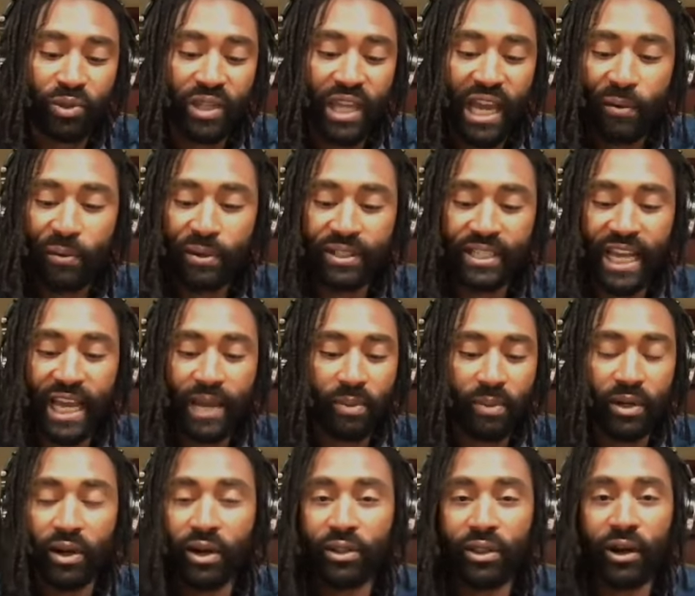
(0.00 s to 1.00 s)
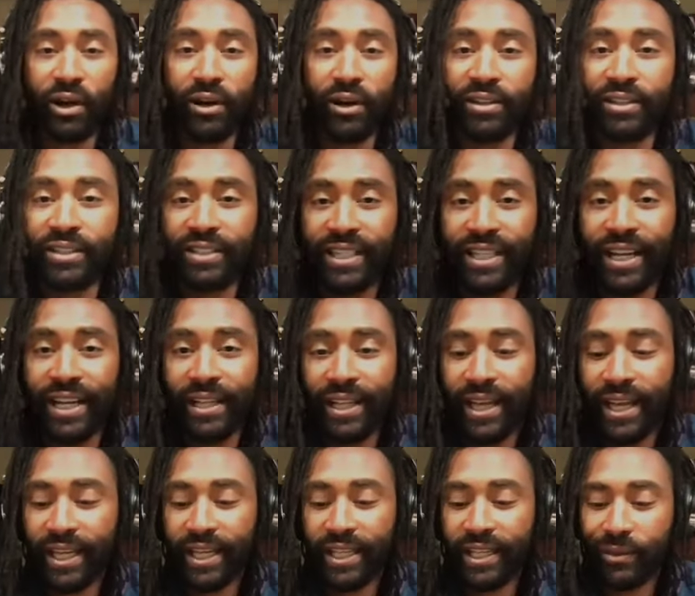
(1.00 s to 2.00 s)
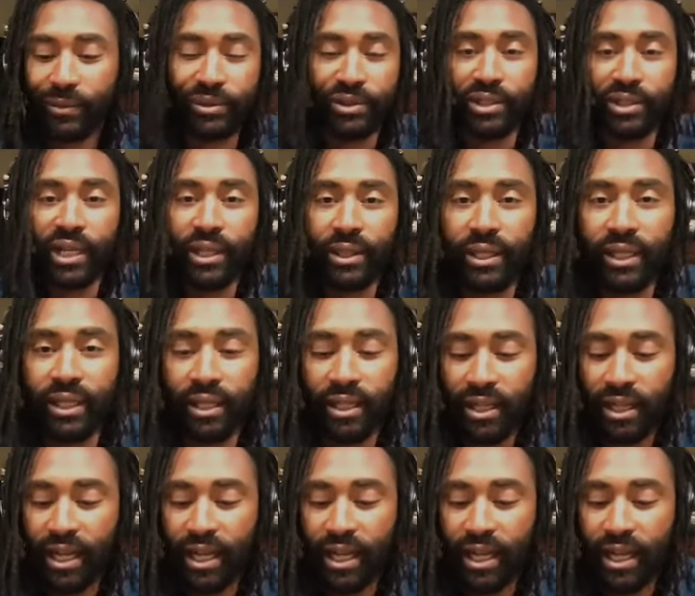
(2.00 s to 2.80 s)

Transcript: I would type in all the artists that I like and there was nothing,